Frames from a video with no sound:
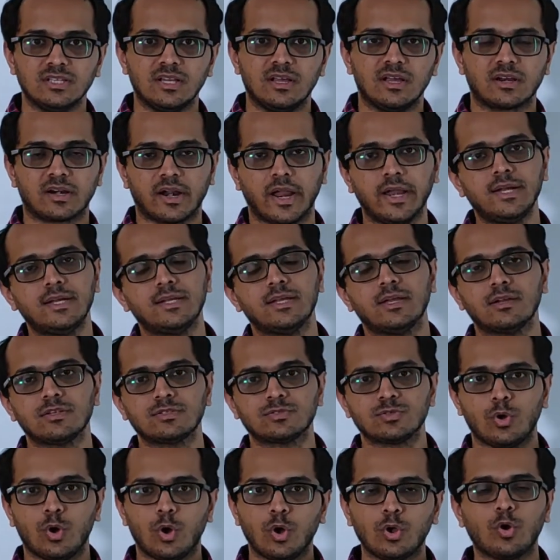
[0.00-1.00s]

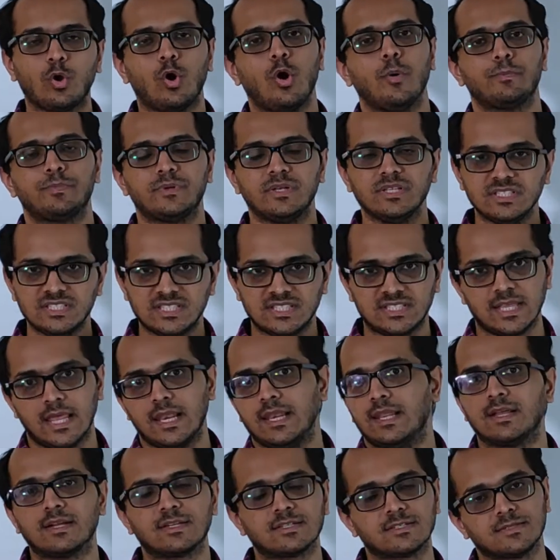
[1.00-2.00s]
writers or option
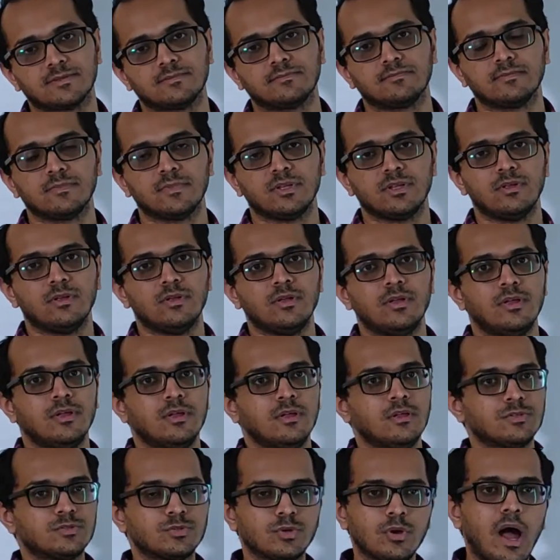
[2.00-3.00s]
sellers.
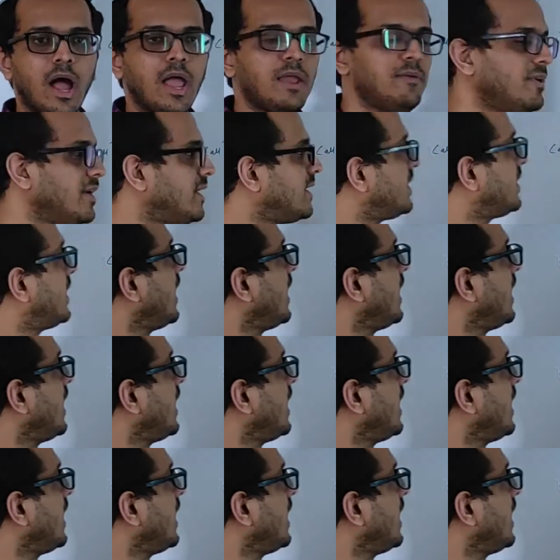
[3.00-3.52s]
So I will